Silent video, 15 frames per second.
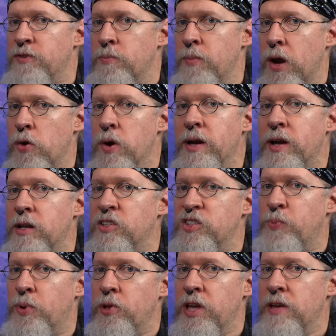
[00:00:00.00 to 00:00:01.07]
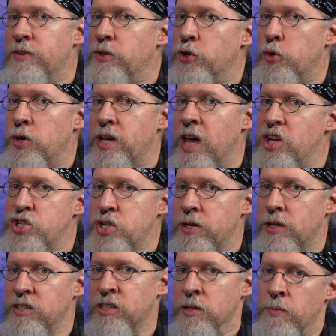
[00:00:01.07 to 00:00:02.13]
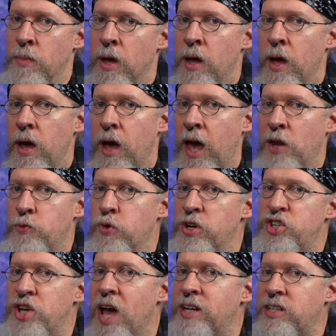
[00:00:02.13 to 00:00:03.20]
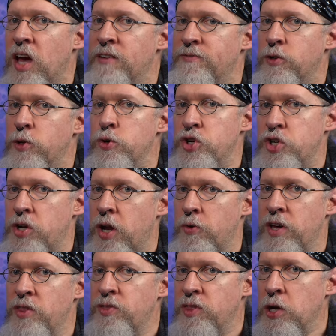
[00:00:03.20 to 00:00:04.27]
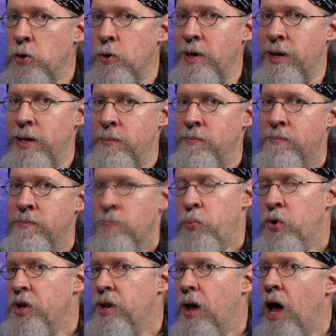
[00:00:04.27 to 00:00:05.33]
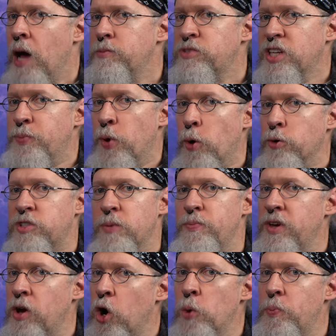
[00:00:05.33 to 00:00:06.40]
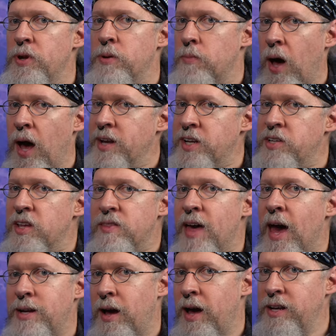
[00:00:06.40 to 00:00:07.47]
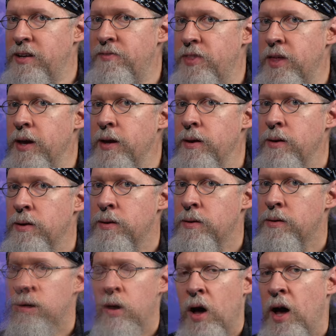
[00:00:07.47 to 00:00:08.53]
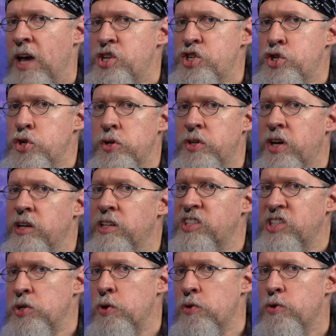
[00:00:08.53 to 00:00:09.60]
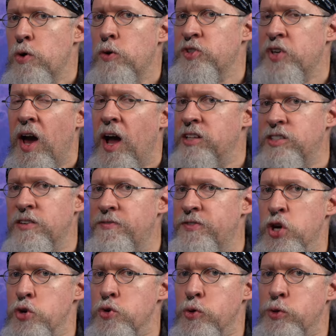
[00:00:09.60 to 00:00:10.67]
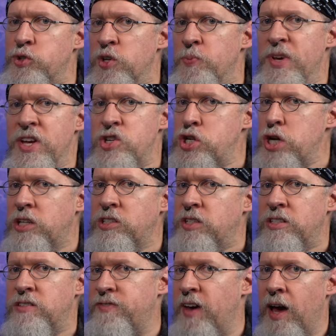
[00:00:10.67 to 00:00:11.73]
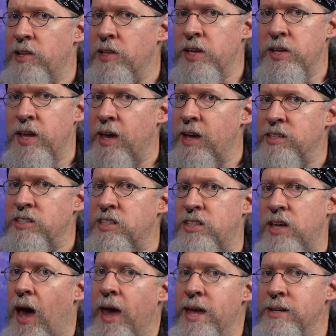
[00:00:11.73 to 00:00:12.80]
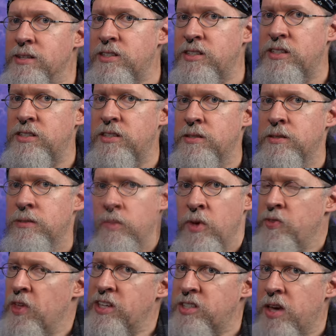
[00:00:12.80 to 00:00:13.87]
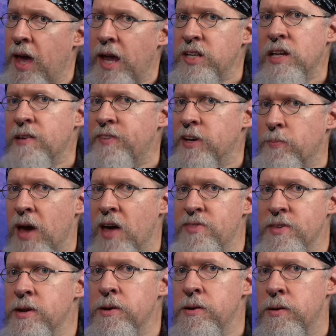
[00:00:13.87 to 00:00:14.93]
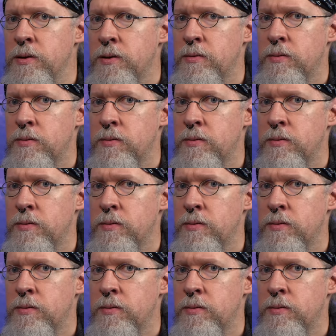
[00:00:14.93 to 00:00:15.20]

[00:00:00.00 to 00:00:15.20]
of Americans believe in creationism and reject evolutionary theory. But I'm supposed to be open minded to that kind of thing? I should consider those kinds of views to be just as valid as science and the scientific method?